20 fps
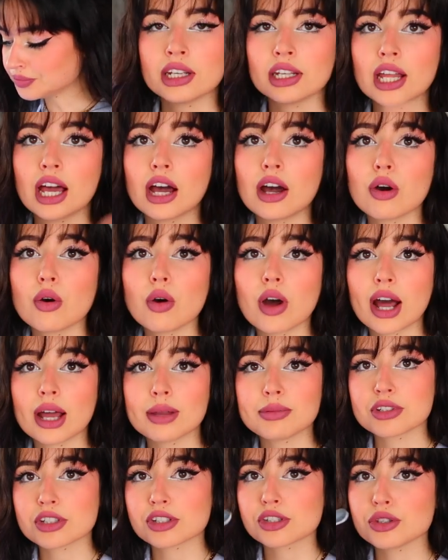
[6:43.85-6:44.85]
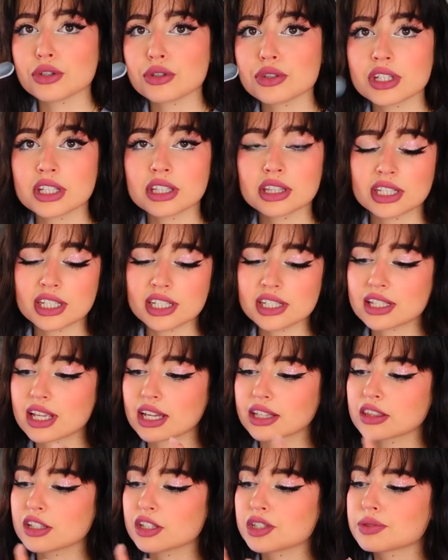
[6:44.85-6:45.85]
Now I'm just using this
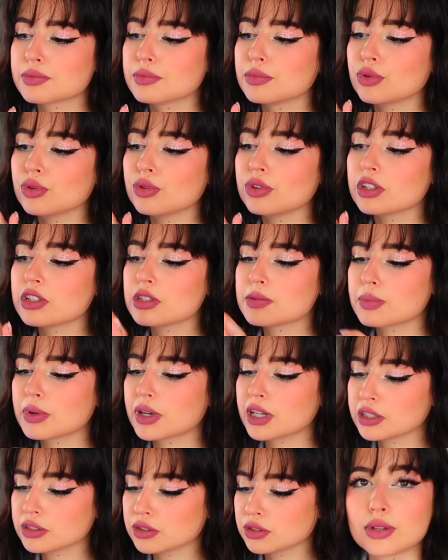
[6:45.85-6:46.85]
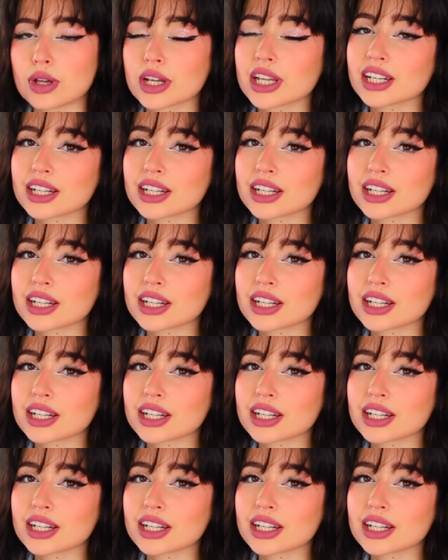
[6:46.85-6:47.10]
like the smoothest part so I